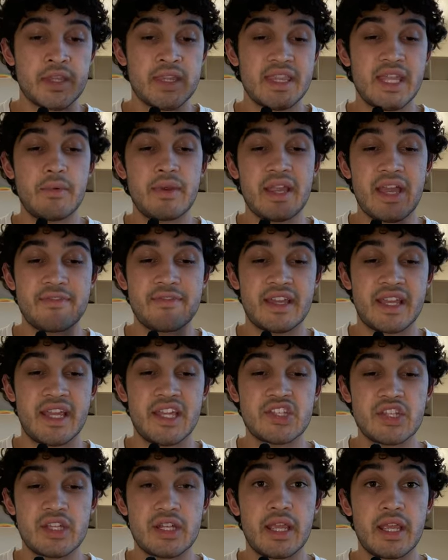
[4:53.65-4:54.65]
Then we have the
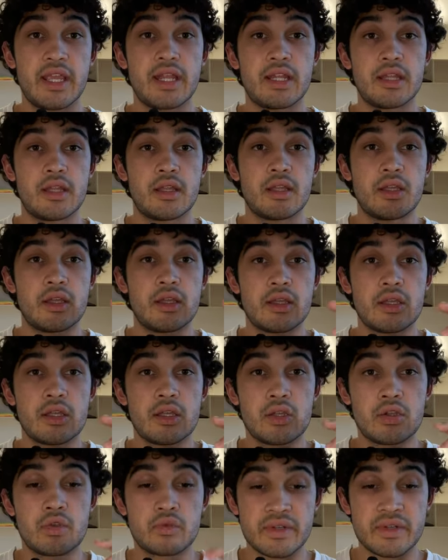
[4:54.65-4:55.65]
kitchen in
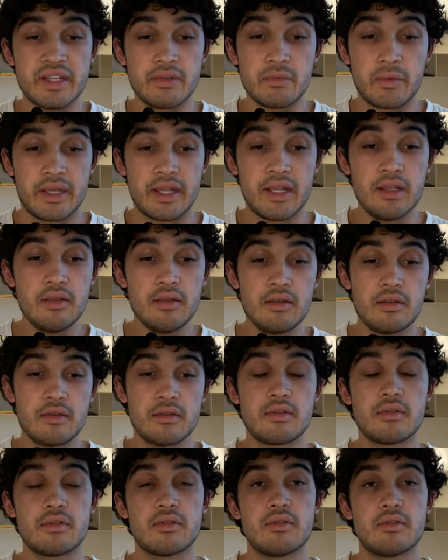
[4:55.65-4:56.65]
green wing,
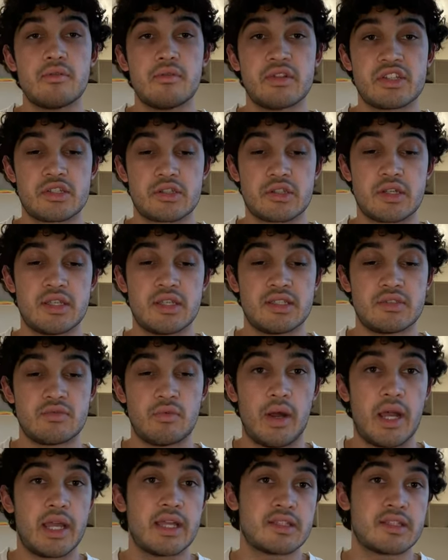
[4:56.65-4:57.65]
which is
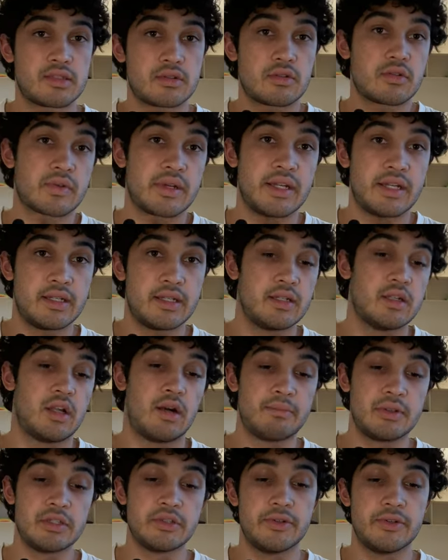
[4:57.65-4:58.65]
why it's green,
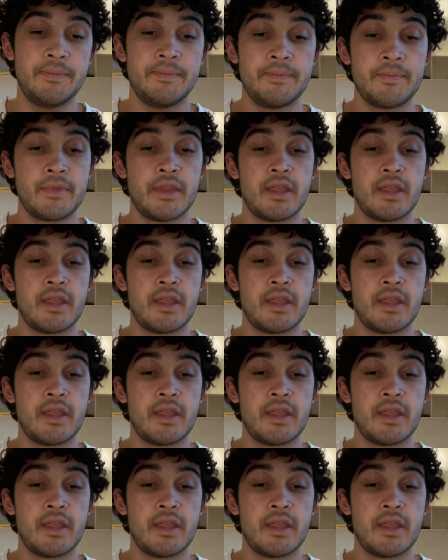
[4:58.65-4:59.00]
not blue.